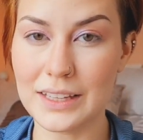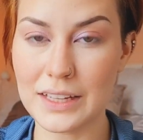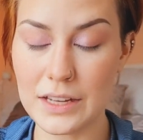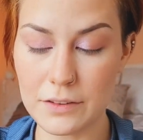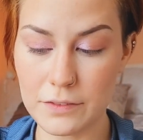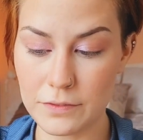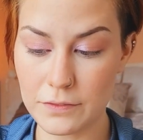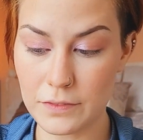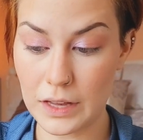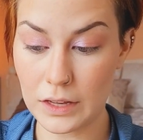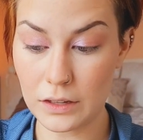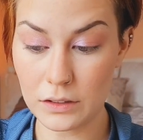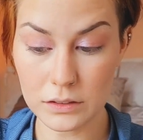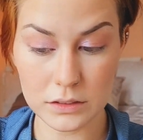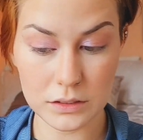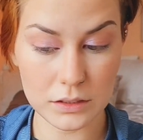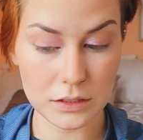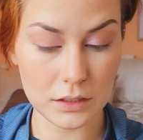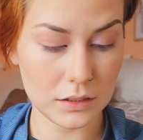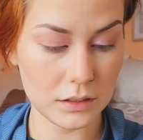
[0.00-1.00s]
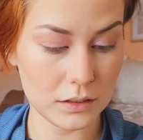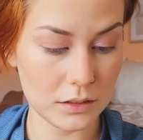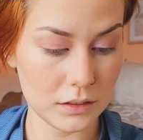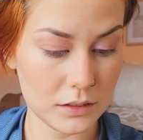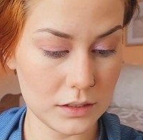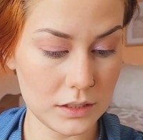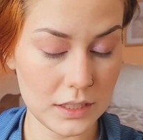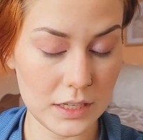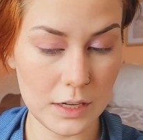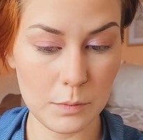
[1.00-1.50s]
felt
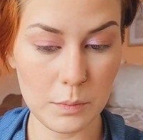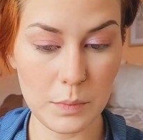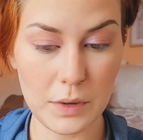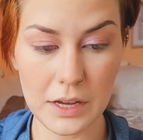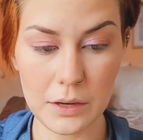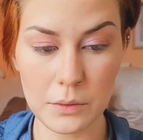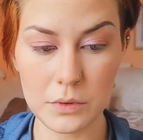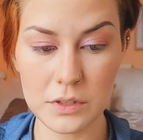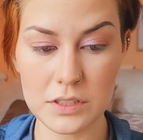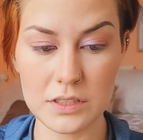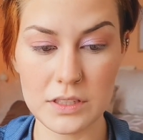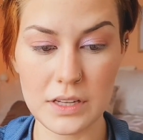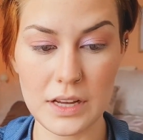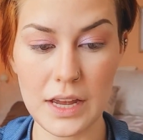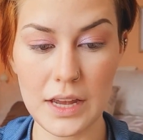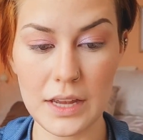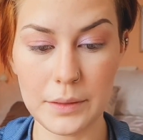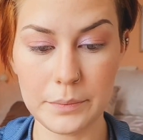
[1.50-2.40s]
tip, I would say.